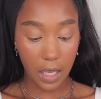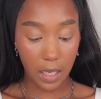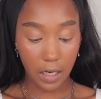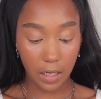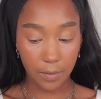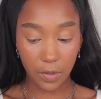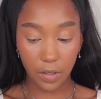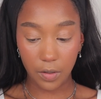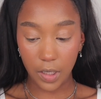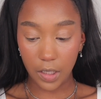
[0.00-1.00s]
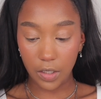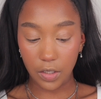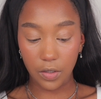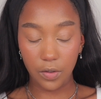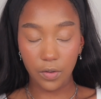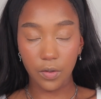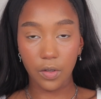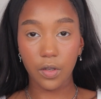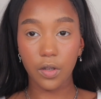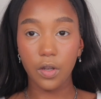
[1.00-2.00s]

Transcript: and I'm going to